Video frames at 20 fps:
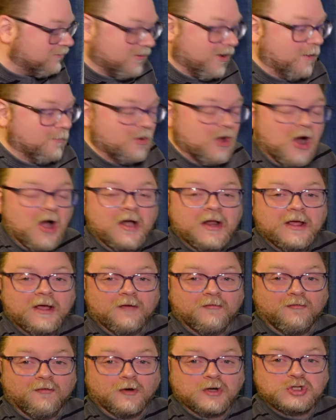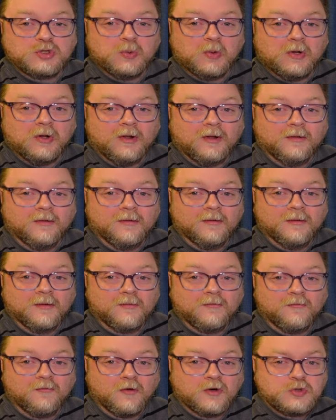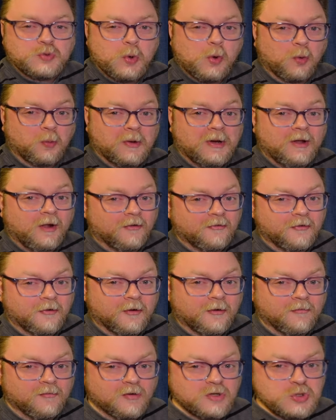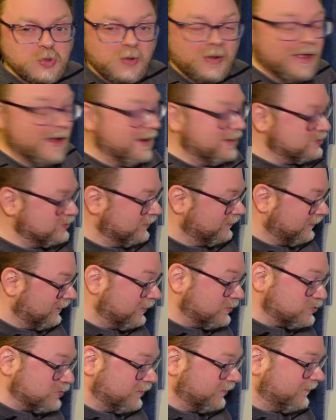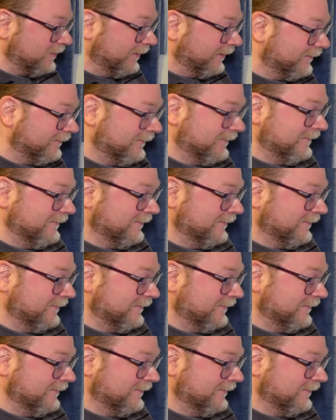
Tom Cardia virtual virtual realtor, virtual agent. Interesting.